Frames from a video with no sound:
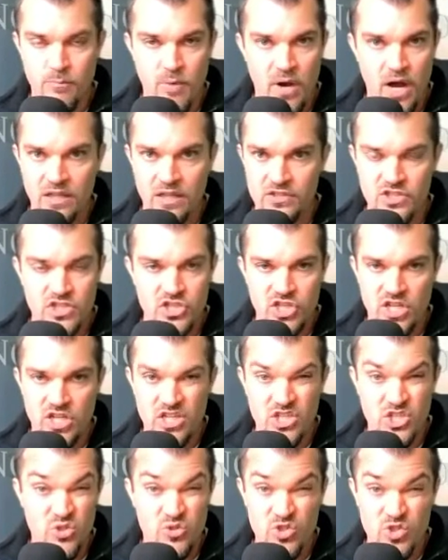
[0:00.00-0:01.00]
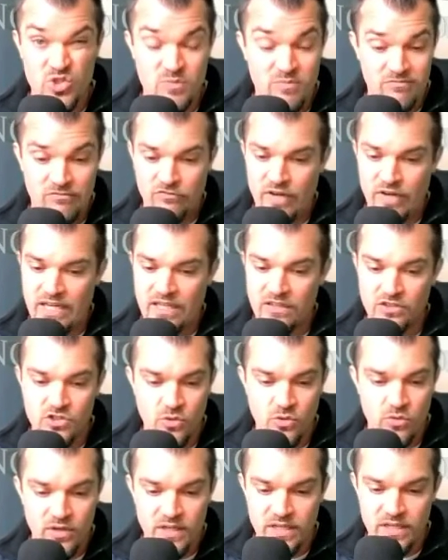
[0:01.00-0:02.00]
policy change, huge
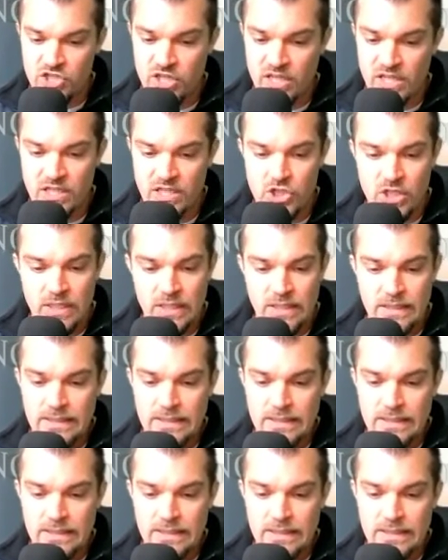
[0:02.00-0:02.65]
regulatory change.